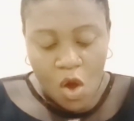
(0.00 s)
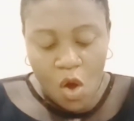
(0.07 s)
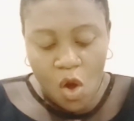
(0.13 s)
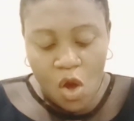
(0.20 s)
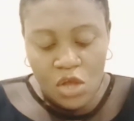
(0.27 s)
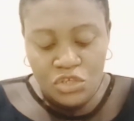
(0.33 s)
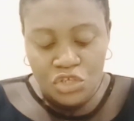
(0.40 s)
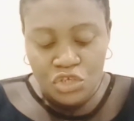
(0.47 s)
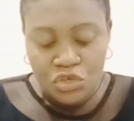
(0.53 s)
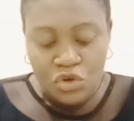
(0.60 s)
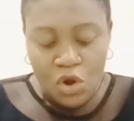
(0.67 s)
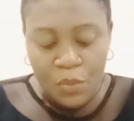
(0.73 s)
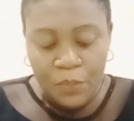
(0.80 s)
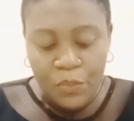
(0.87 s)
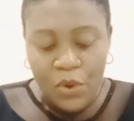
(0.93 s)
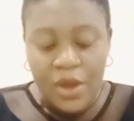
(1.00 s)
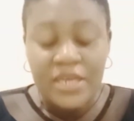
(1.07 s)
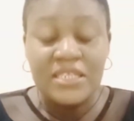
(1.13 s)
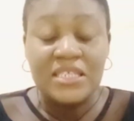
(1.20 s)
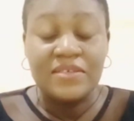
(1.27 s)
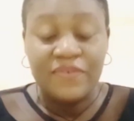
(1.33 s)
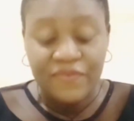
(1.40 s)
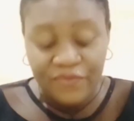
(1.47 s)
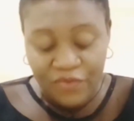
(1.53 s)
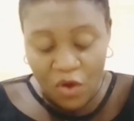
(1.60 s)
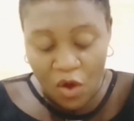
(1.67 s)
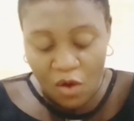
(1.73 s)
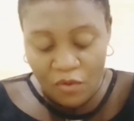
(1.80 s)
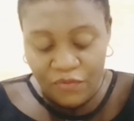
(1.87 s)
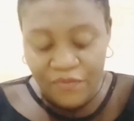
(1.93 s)
or
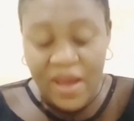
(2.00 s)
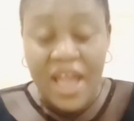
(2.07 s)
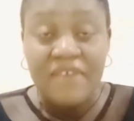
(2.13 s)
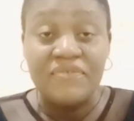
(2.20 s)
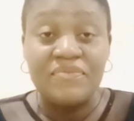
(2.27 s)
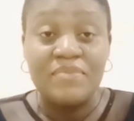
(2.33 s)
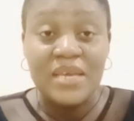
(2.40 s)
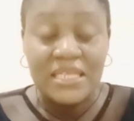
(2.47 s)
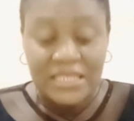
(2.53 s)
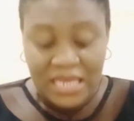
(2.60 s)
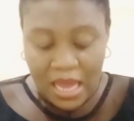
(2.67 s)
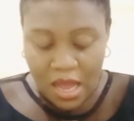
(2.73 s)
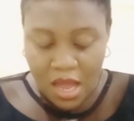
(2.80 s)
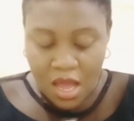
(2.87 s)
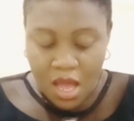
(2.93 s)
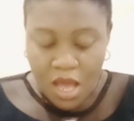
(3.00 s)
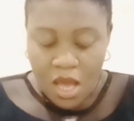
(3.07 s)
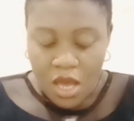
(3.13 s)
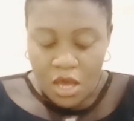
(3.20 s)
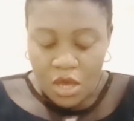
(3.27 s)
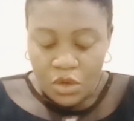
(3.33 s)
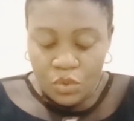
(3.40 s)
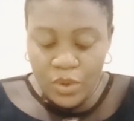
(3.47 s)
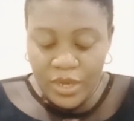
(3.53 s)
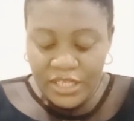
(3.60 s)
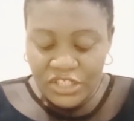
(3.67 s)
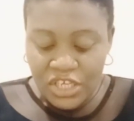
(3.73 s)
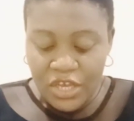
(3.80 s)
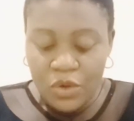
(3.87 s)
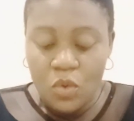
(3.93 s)
0.45 meters,
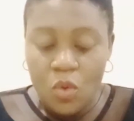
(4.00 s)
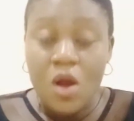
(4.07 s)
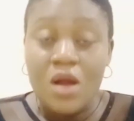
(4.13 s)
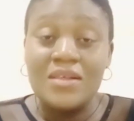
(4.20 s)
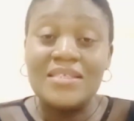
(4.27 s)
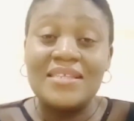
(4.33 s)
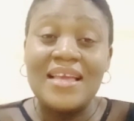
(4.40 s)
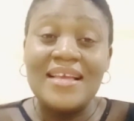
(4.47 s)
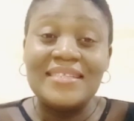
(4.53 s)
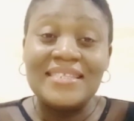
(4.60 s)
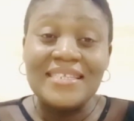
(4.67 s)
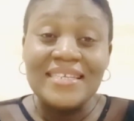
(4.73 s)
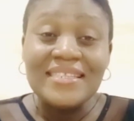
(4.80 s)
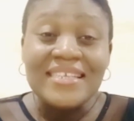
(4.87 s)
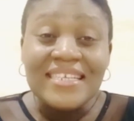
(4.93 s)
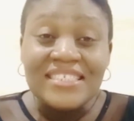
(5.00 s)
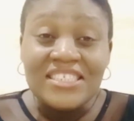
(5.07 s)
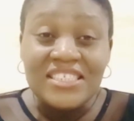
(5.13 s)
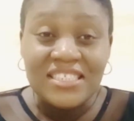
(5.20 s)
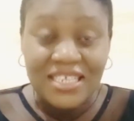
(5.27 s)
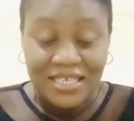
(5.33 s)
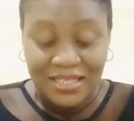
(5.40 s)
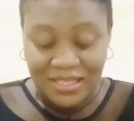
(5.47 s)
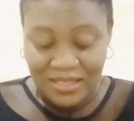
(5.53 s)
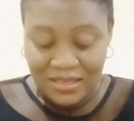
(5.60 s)
which equals 18 inches.